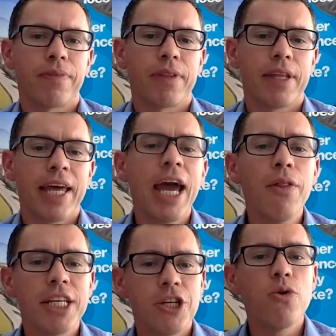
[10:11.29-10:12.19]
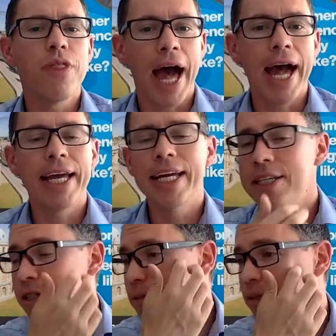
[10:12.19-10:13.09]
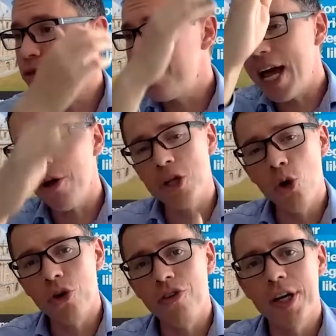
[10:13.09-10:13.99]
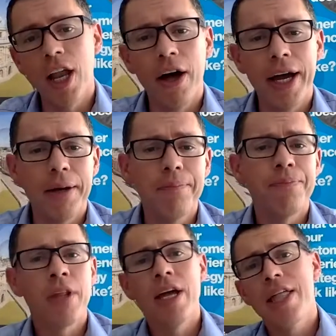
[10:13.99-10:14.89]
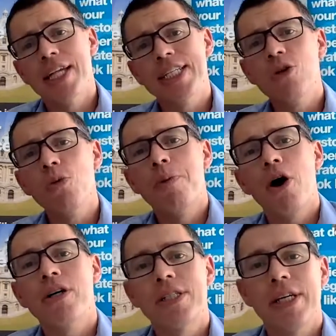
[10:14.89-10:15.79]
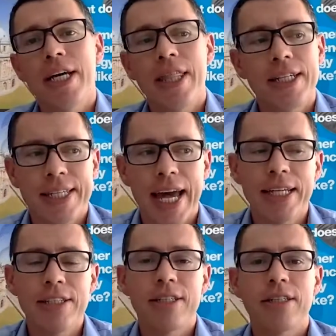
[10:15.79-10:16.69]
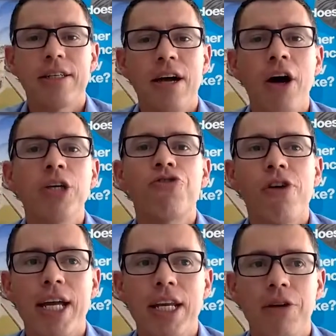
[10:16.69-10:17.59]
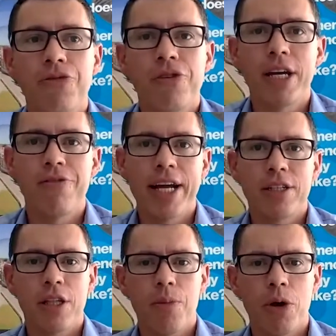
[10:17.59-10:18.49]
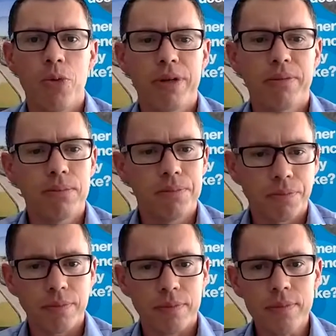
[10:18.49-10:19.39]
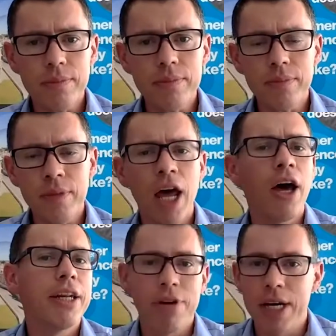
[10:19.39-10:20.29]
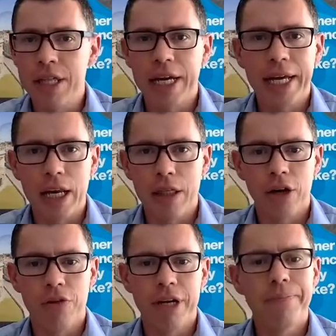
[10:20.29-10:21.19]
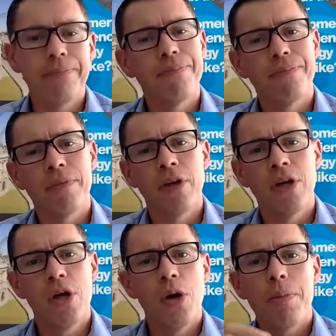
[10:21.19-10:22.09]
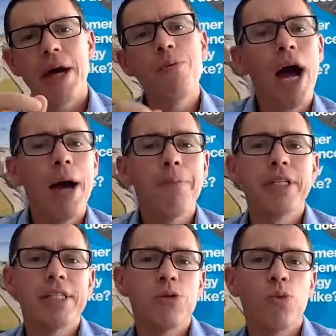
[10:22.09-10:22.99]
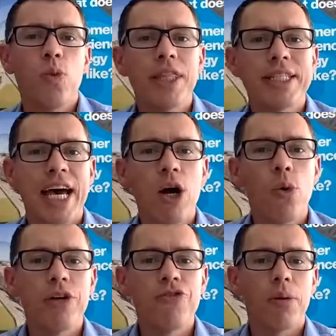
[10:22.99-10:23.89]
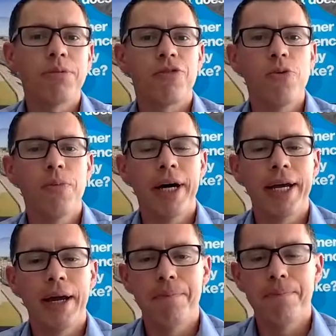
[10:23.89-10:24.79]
And how they do that is you fill out the order online. There's a little box in it that says, "Are you training for any race at the moment?" And I didn't really think anything of it. But then what happens is when the Tailwind drops through my